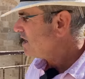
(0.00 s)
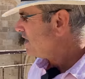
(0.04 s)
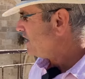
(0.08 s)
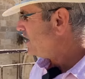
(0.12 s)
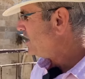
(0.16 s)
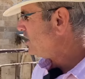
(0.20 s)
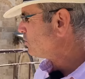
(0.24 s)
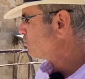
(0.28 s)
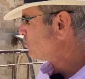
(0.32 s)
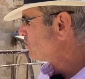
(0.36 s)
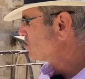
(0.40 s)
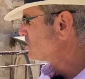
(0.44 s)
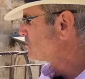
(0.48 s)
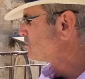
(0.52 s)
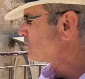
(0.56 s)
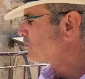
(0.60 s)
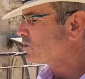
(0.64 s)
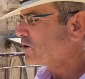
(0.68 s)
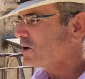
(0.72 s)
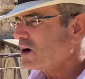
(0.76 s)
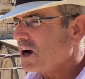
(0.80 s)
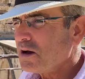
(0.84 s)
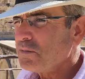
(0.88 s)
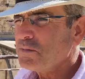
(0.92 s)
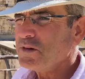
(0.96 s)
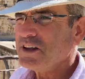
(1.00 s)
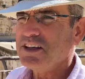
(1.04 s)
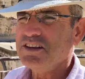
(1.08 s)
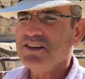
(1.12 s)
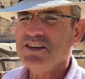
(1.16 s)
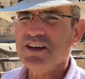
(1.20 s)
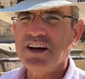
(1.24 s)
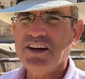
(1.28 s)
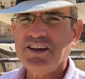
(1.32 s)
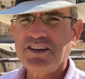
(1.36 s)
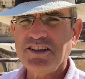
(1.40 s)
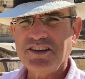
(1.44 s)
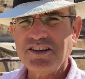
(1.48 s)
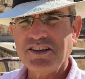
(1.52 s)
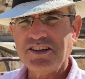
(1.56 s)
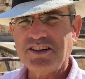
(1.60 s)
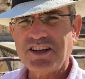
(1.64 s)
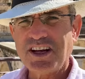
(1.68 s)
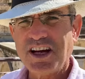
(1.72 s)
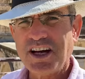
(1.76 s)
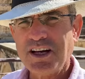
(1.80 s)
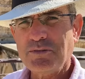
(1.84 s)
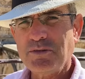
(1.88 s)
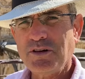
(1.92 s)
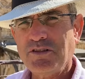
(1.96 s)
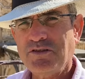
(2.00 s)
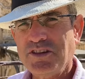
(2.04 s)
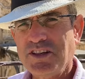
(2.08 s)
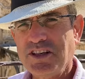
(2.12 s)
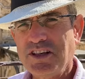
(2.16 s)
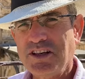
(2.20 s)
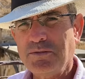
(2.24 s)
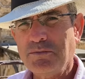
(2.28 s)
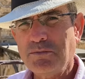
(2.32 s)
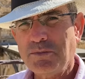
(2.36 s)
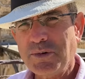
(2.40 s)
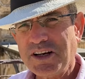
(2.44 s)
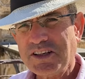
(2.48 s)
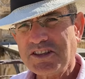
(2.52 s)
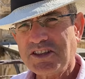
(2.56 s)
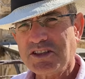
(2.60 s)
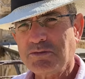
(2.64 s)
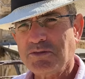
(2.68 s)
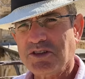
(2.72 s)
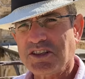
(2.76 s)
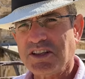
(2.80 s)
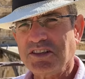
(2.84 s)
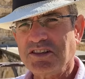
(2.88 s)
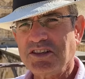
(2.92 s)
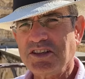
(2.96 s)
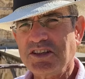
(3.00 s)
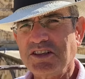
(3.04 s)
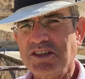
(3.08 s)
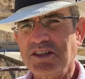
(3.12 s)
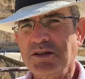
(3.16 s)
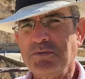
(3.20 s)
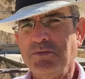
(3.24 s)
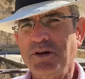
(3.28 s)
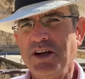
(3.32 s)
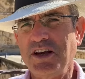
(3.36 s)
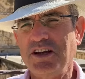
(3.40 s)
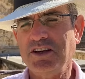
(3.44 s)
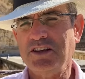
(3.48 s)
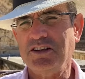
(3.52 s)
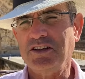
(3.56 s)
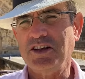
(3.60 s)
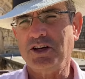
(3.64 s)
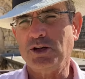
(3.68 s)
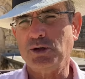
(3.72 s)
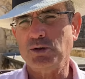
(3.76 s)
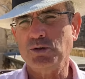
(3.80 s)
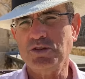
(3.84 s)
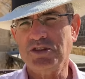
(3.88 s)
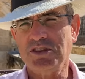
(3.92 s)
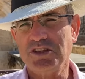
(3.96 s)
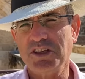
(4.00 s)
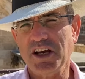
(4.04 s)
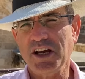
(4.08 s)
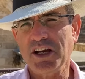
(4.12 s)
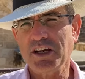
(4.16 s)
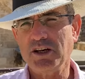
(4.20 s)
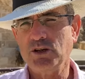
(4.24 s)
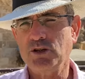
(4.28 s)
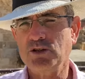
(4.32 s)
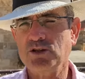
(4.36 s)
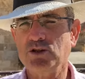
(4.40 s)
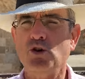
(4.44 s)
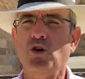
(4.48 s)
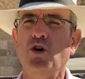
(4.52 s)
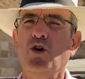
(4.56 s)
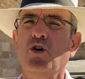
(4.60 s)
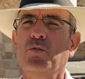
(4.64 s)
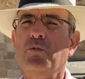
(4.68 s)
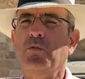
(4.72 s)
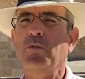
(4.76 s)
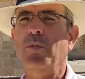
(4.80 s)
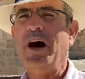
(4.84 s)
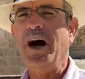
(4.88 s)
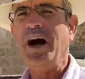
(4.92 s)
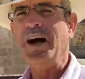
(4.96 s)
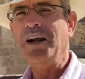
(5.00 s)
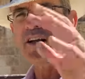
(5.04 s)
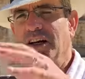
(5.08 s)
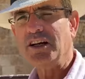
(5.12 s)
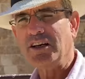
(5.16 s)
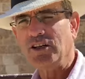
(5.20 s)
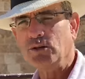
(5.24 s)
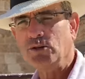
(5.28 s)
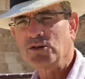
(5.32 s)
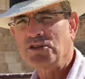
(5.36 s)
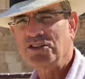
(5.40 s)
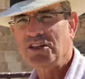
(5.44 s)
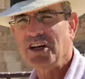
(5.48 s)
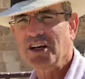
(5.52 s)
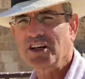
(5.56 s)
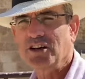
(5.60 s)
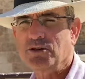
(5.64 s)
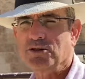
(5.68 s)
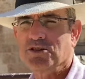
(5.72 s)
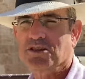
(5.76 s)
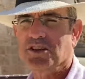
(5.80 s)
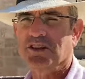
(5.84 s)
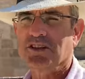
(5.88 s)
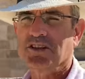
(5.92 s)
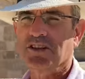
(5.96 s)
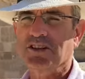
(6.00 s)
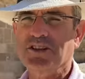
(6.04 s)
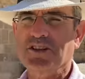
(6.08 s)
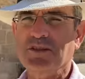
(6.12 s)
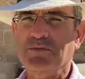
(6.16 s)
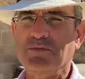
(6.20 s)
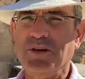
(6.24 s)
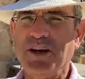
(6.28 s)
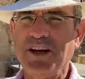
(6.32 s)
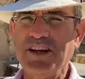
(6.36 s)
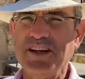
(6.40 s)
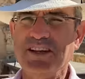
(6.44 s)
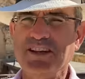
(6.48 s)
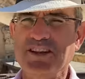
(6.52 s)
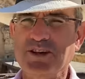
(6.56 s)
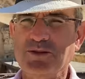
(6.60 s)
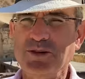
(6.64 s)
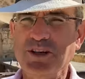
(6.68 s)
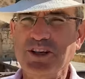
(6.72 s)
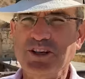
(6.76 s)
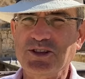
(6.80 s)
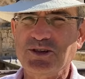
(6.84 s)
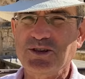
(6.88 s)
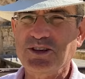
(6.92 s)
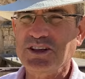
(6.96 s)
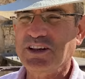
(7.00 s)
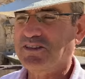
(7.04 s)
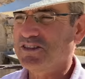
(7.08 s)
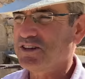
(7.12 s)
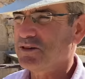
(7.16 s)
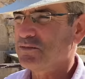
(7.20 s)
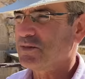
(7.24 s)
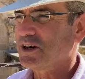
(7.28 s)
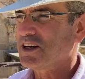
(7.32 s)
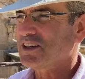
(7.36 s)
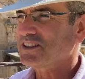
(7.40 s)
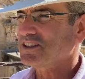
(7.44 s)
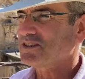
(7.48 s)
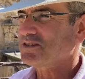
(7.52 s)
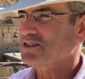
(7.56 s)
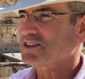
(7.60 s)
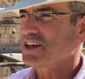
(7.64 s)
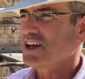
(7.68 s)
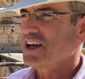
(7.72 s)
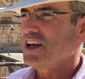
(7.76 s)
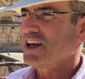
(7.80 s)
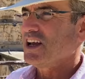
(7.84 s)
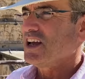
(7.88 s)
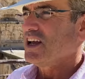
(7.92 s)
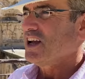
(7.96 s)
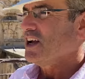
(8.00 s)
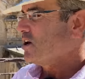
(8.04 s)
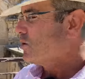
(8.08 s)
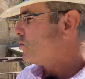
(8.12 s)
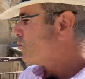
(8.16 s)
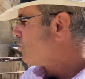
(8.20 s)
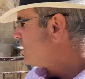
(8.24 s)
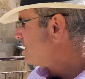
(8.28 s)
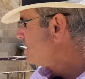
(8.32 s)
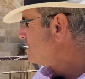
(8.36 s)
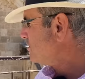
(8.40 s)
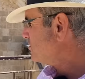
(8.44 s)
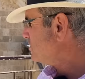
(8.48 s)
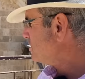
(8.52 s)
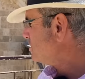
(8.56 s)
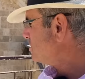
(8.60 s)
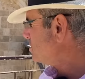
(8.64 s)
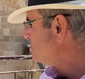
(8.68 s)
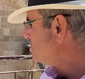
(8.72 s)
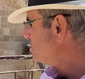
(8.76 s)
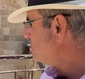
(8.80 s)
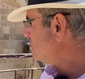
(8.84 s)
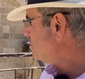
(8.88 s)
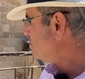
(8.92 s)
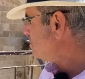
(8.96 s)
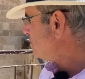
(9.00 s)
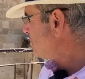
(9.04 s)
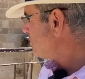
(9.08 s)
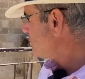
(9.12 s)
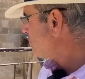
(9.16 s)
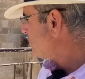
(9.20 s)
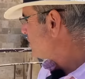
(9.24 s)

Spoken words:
It was probably done in the time of the Muslims anticipating the Crusaders, or by the Crusaders anticipating the return of the Muslims, one of the two.